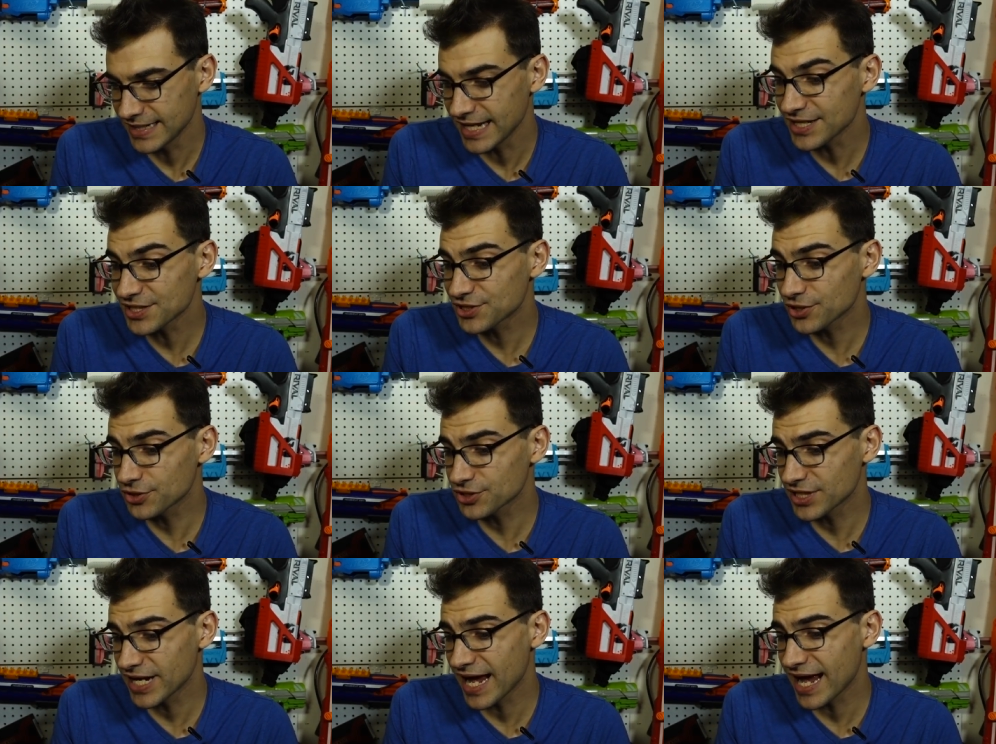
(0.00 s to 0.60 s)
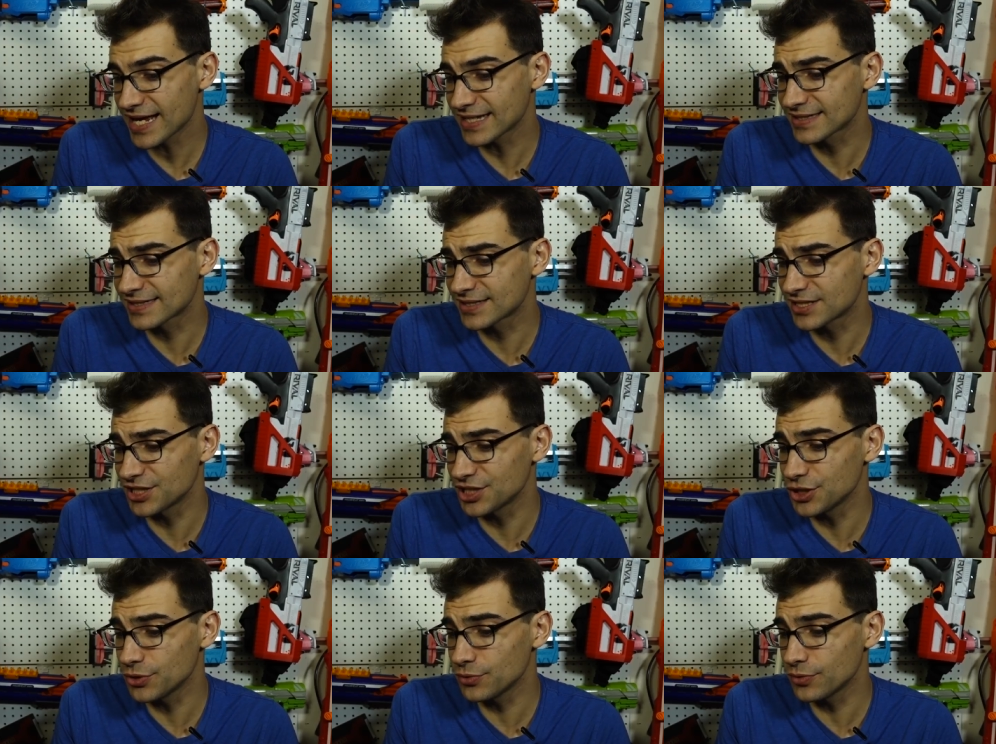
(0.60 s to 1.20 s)
Nate Sargent asks,
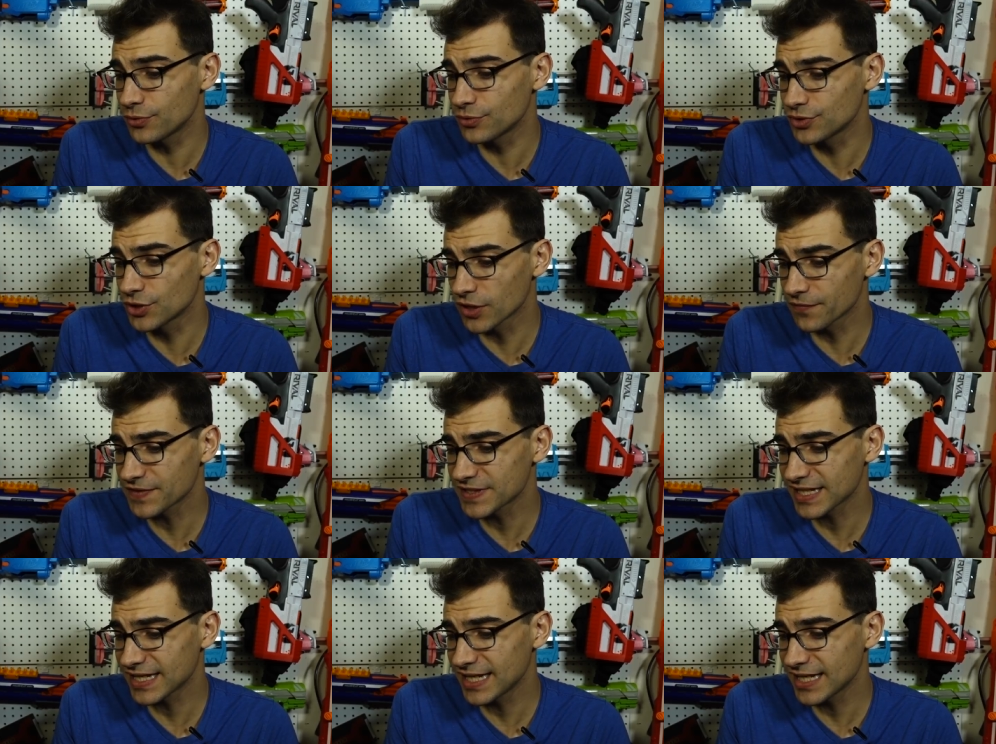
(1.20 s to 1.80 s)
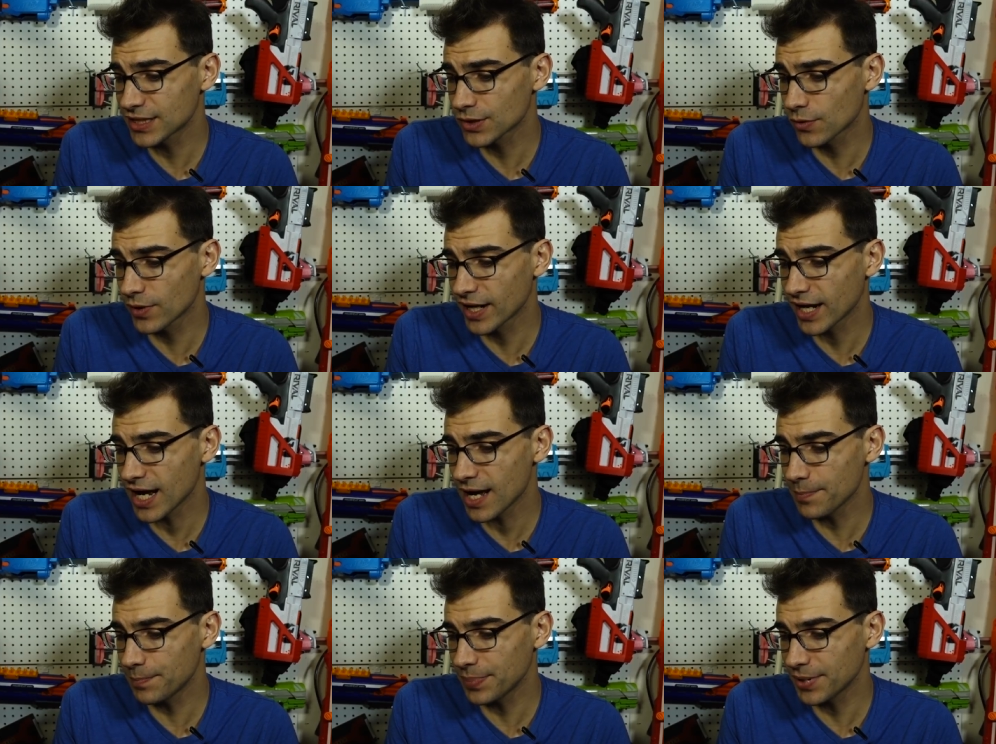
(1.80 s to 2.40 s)
did you Nerf as a kid
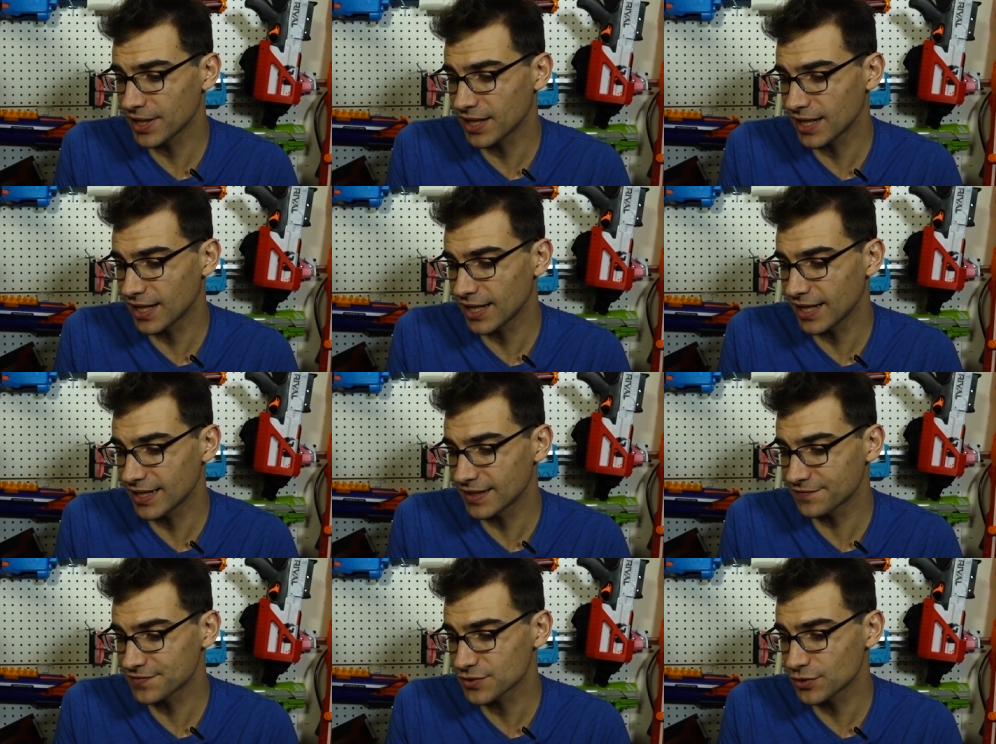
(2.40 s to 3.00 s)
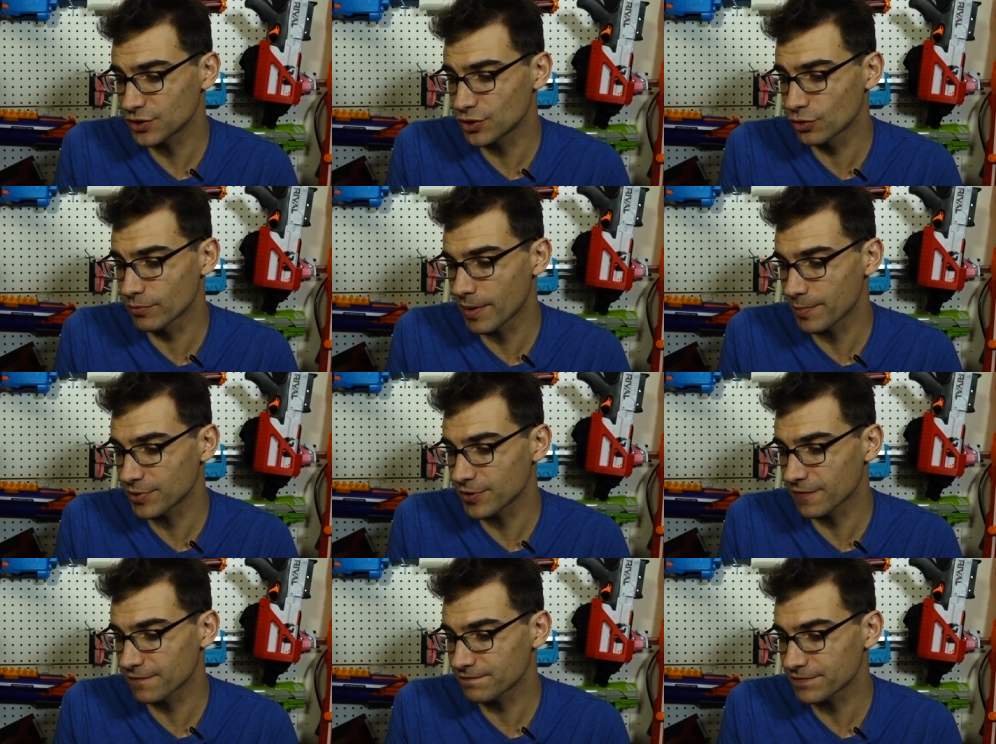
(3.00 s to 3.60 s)
growing up? Uh, and if so, do you
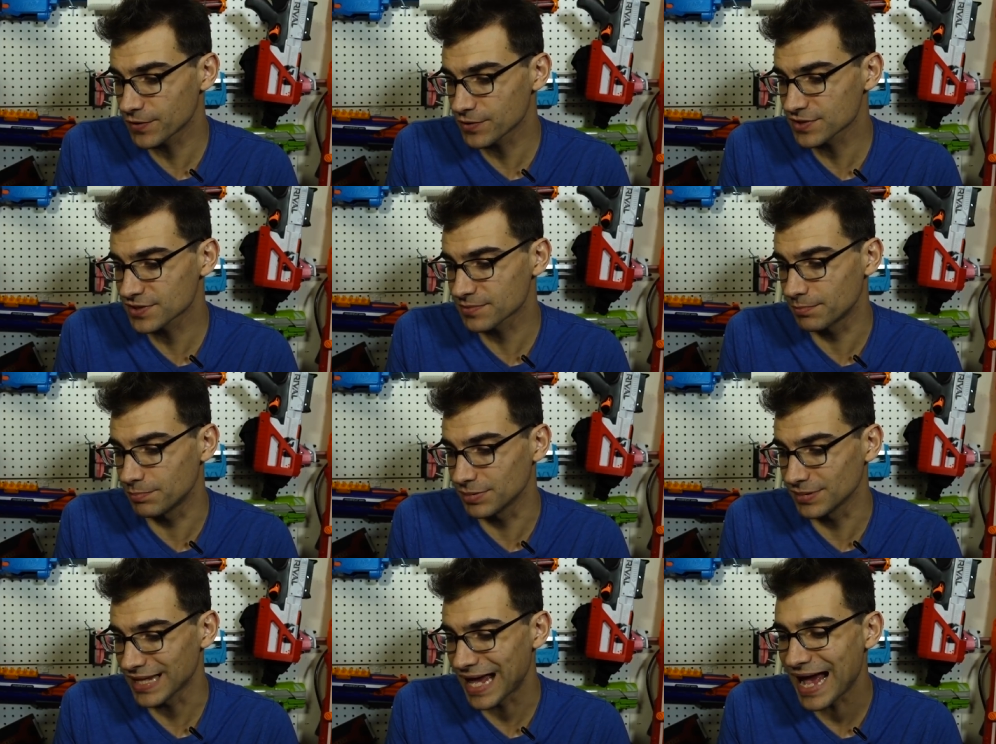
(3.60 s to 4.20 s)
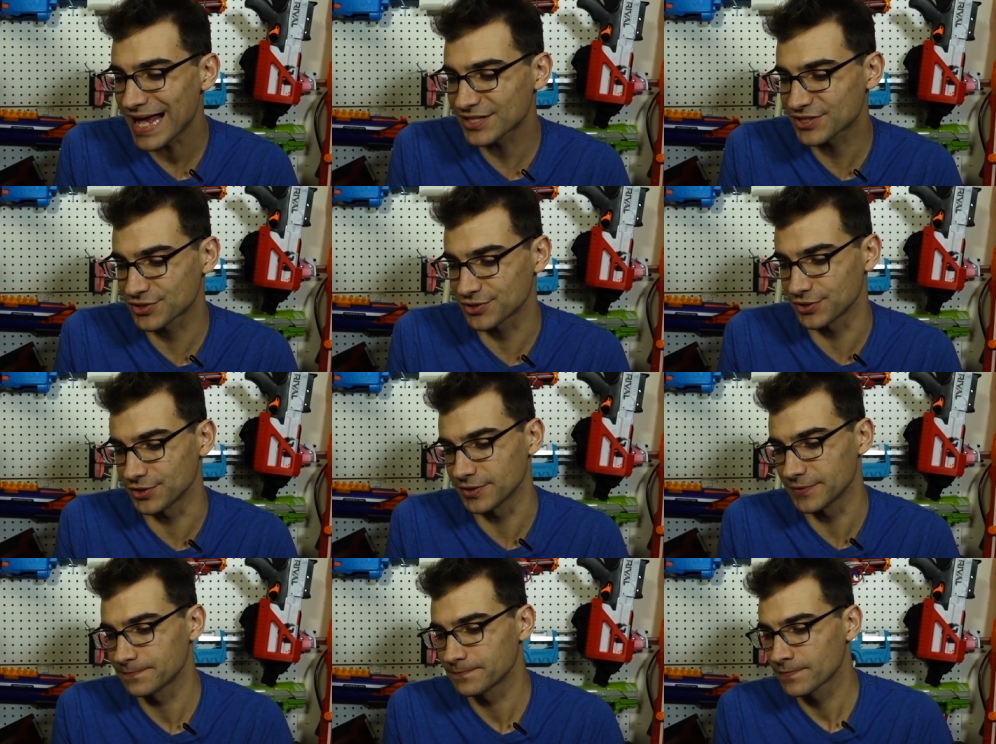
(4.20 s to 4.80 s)
remember your first
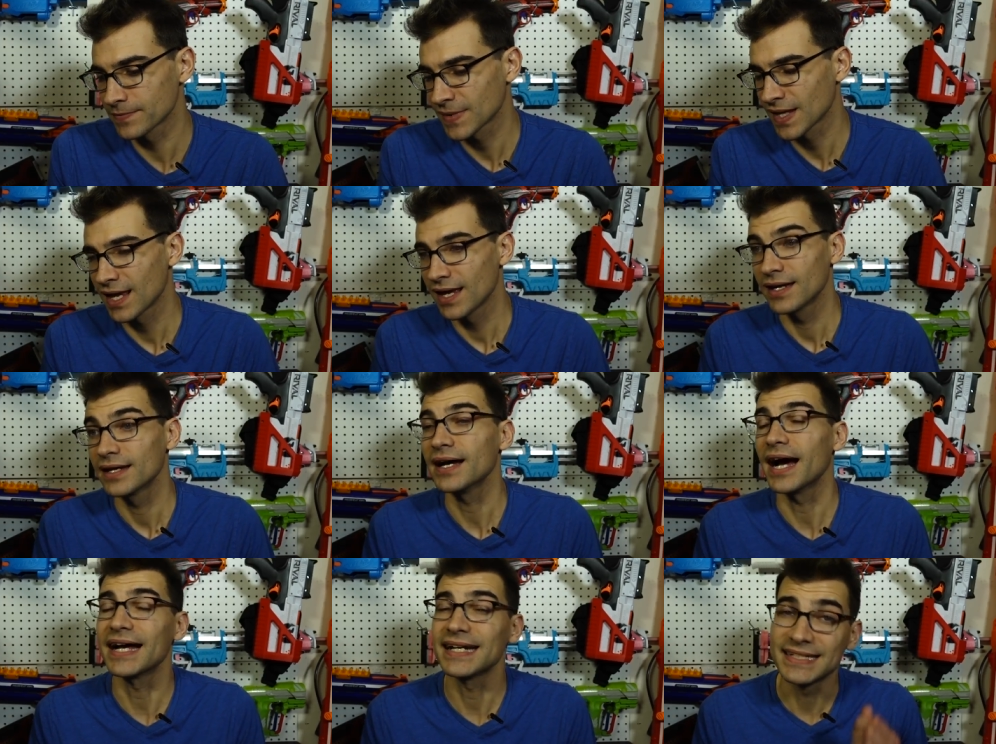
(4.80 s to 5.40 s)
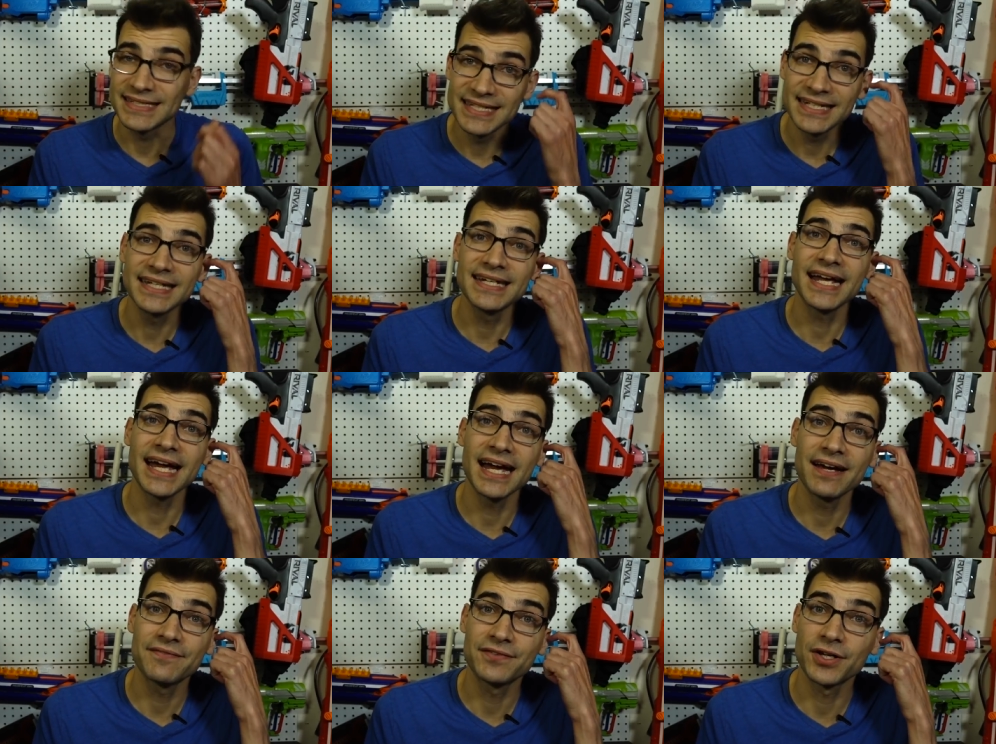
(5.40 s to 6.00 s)
blaster? I did
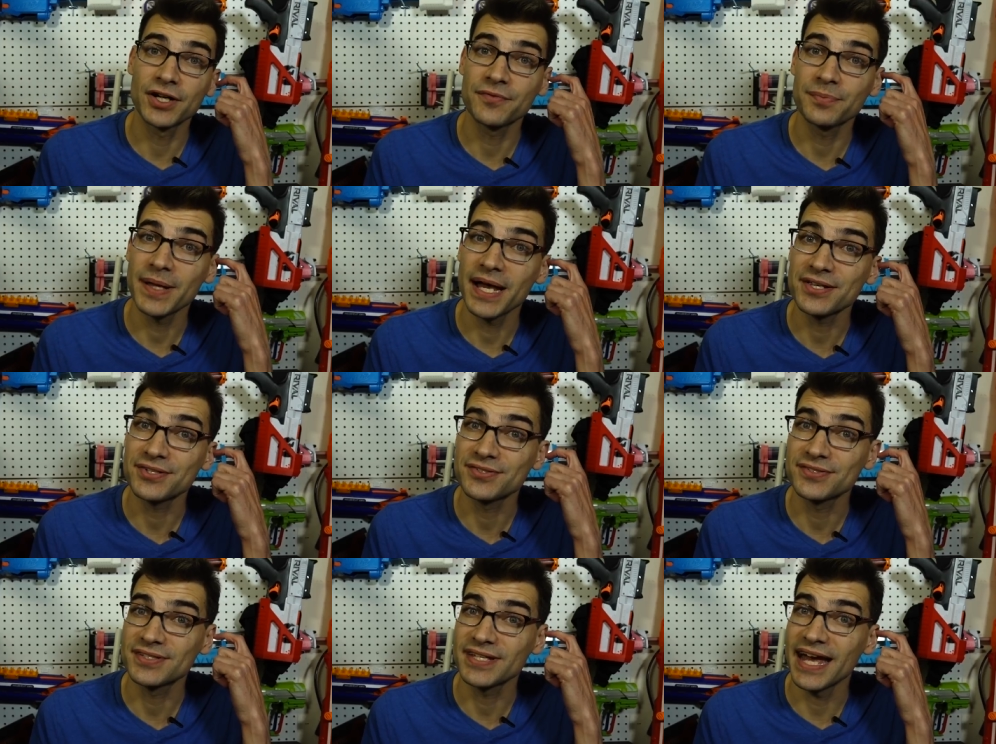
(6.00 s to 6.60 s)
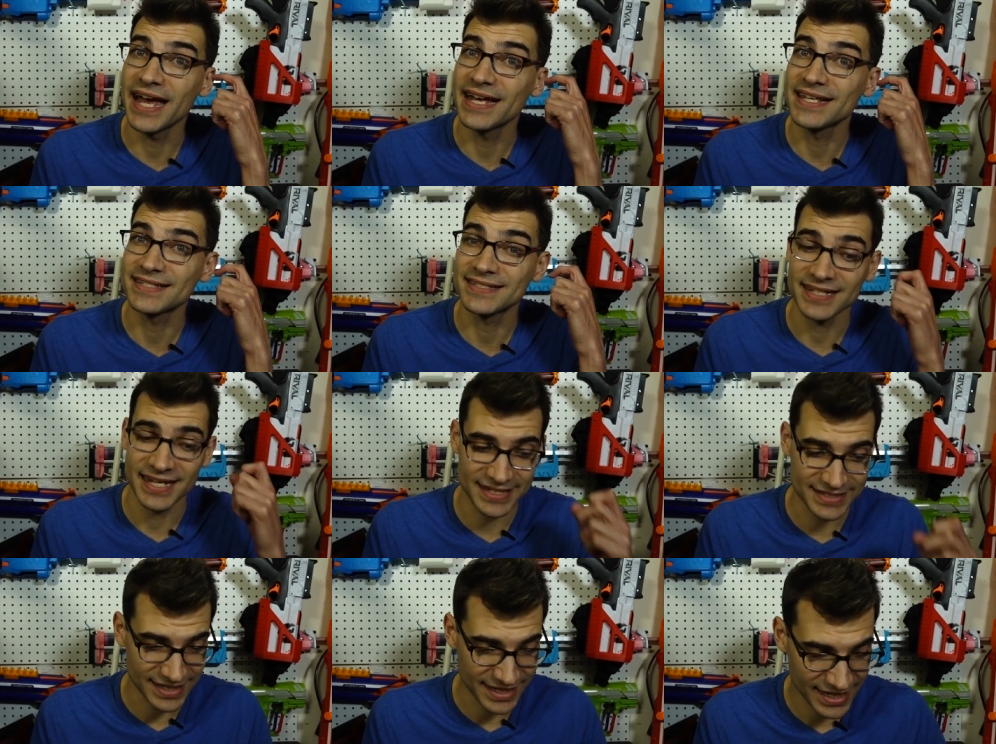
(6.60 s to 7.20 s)
have Nerf blasters as,
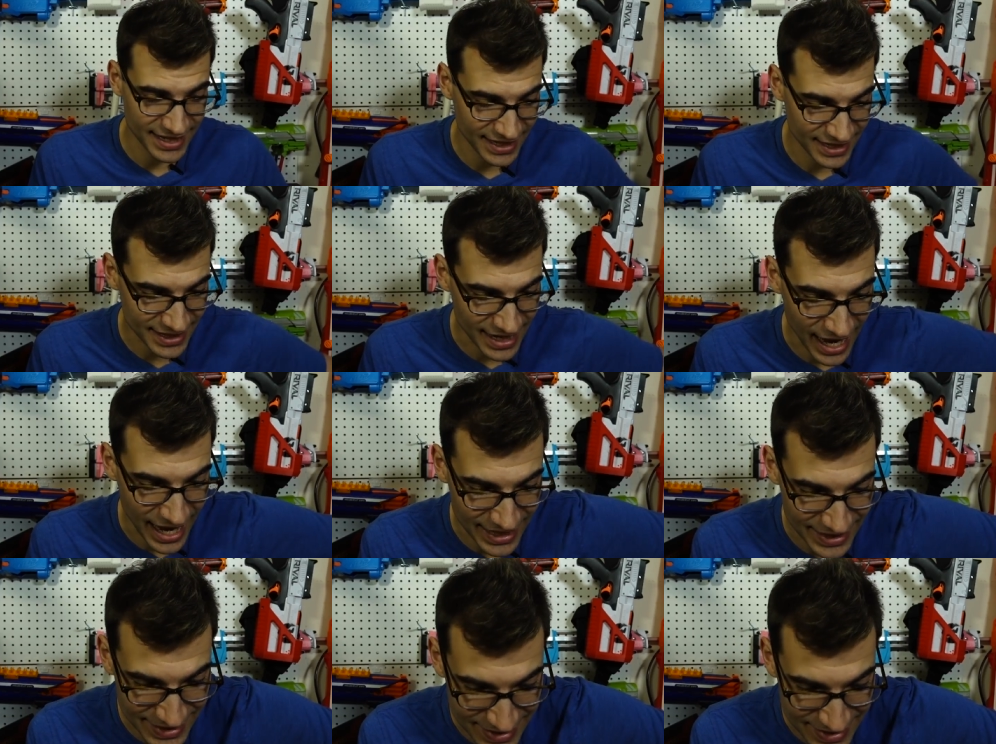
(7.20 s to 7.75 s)
as a kid. I